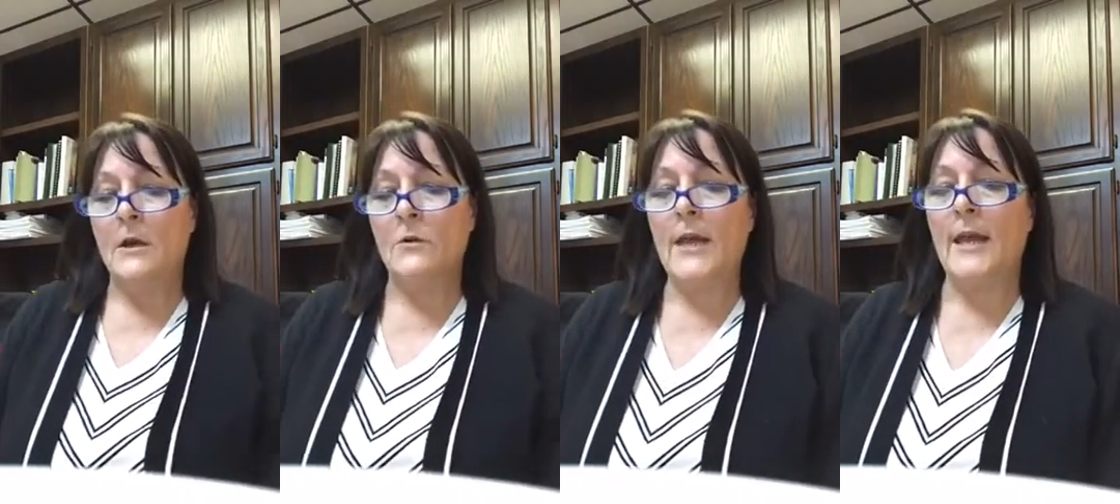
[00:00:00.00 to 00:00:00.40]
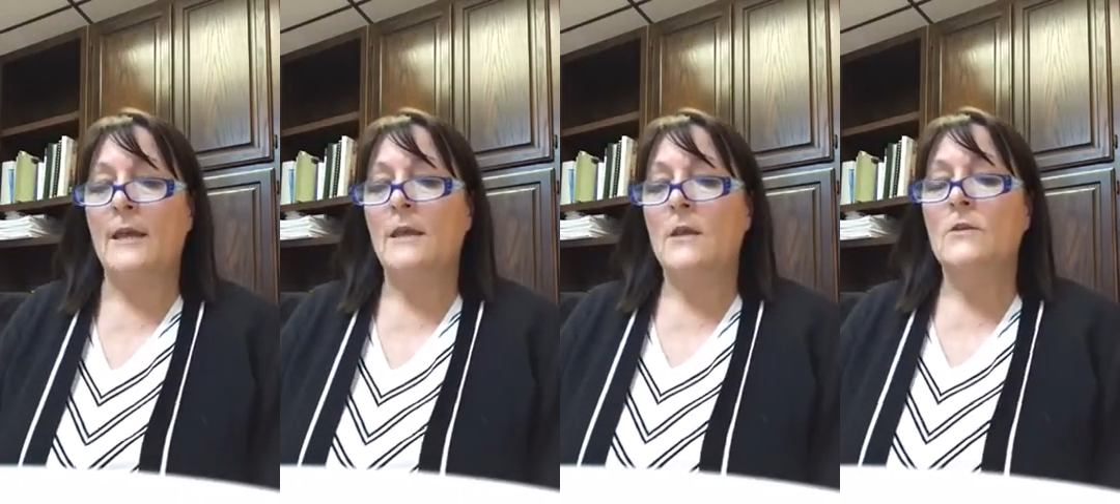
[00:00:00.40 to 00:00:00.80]

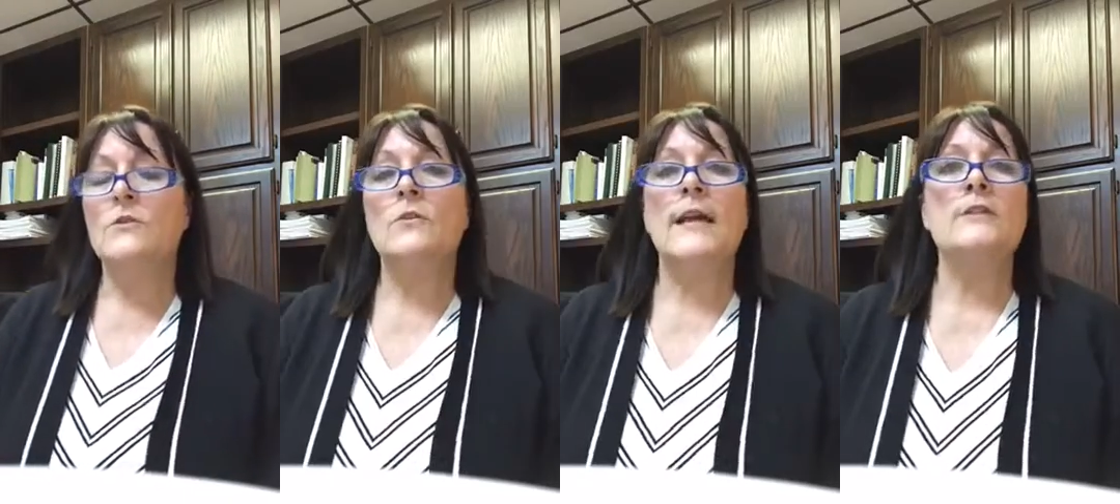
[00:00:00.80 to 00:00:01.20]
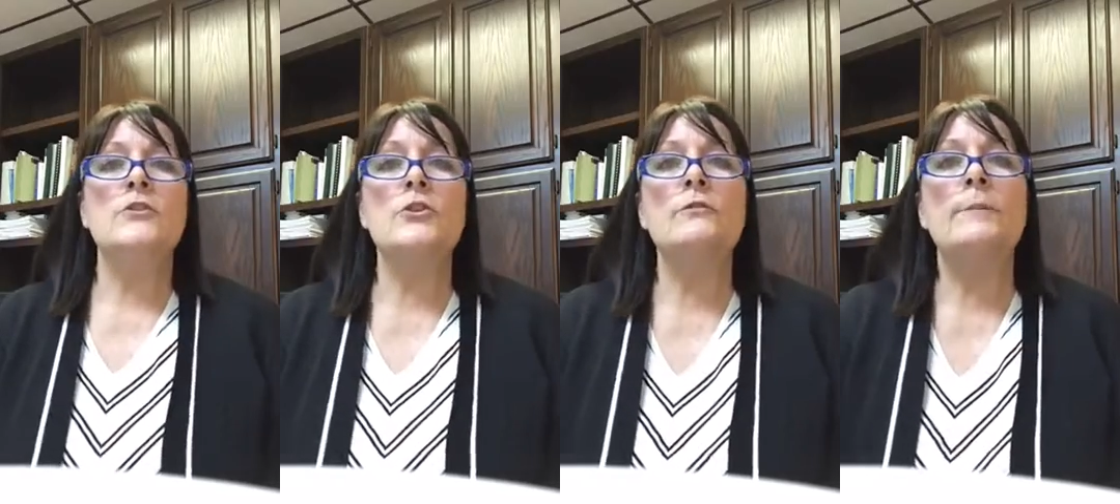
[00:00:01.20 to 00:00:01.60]
Okay, so that's
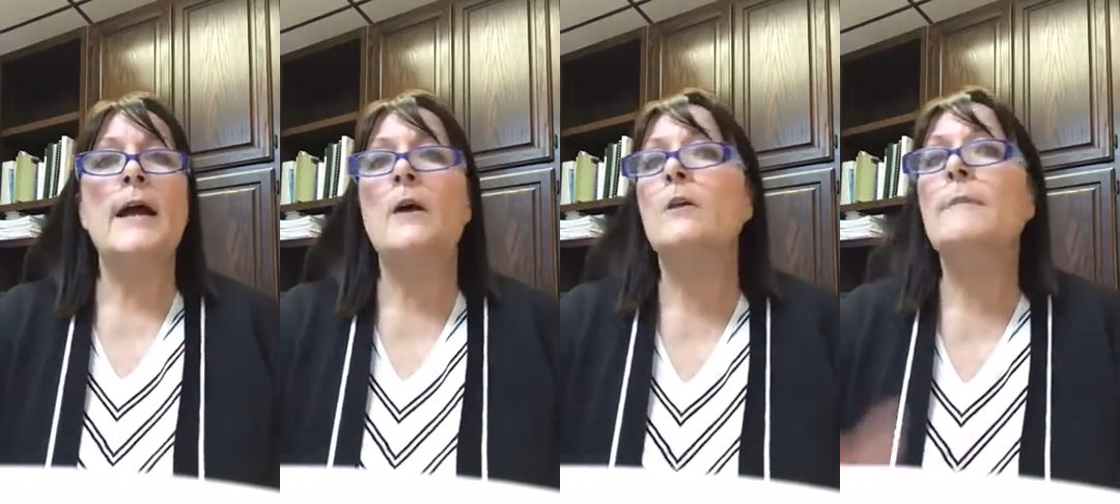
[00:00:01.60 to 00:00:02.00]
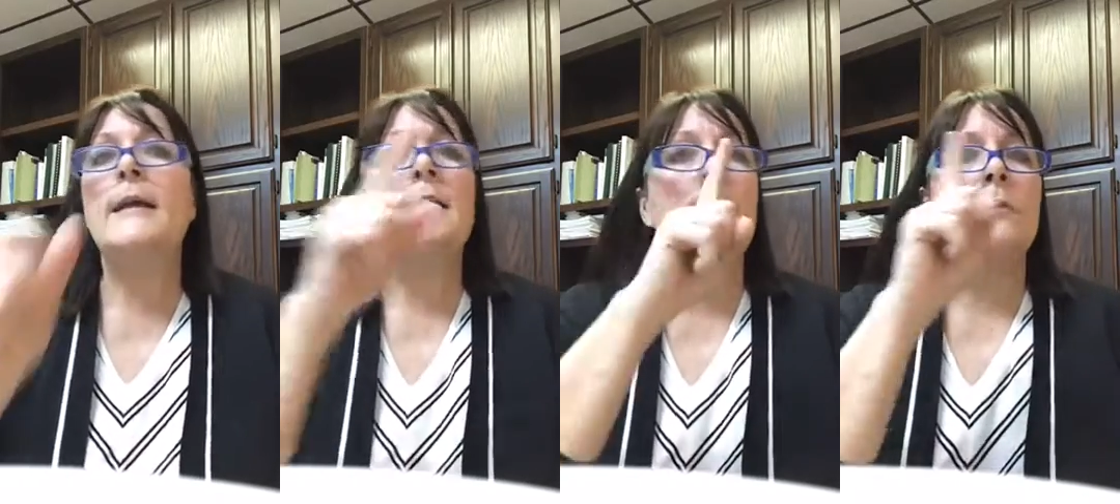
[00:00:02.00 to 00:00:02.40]
Juva Power,
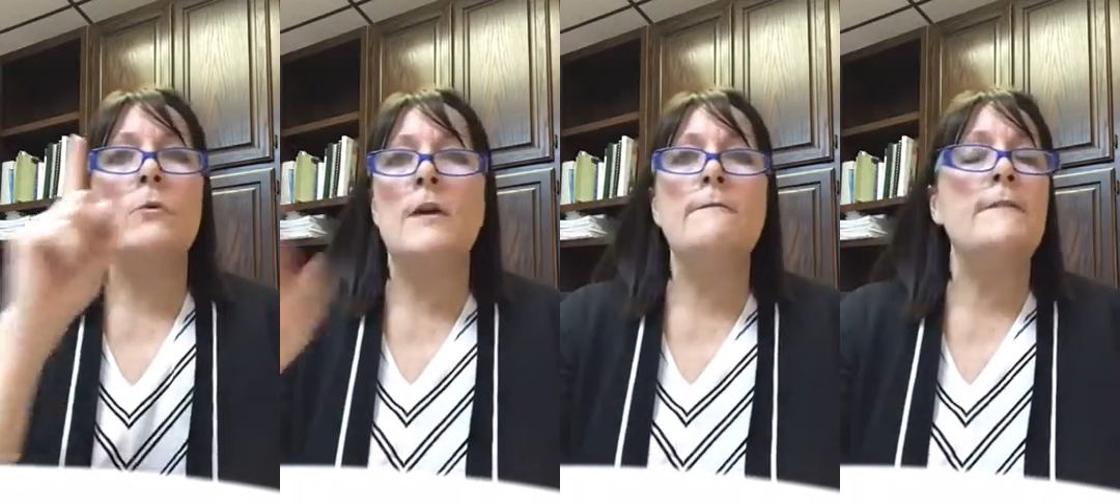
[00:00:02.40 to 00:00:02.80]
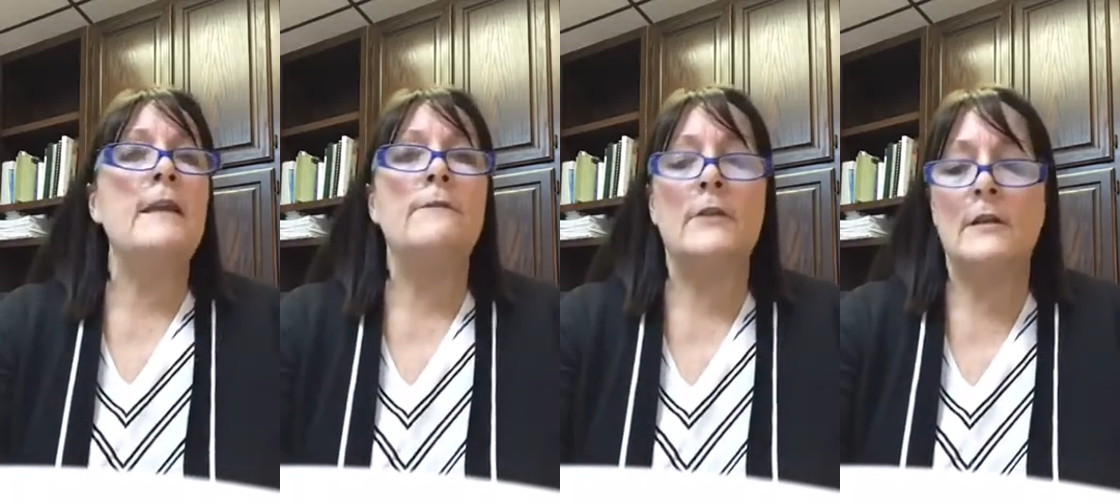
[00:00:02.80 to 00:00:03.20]
my number one
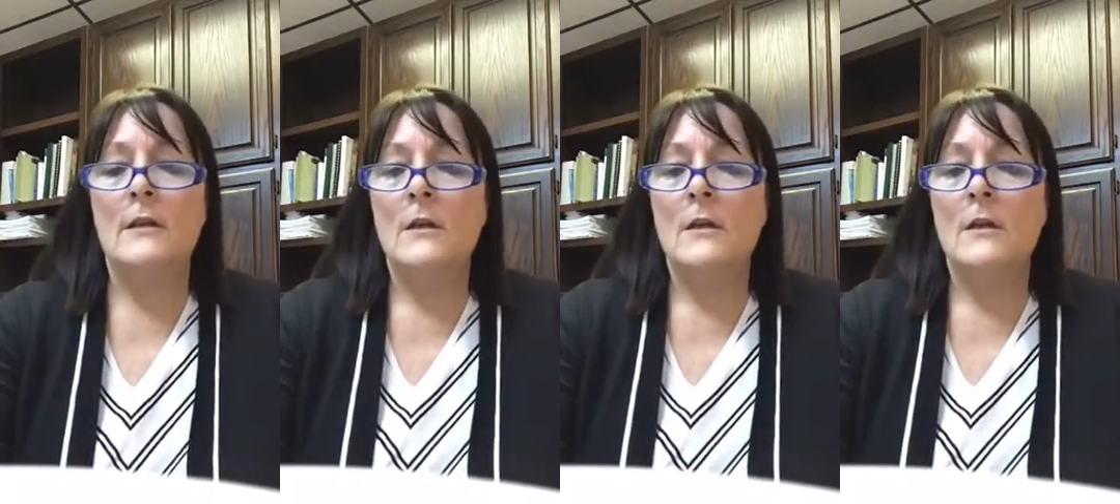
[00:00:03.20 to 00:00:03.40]
favorite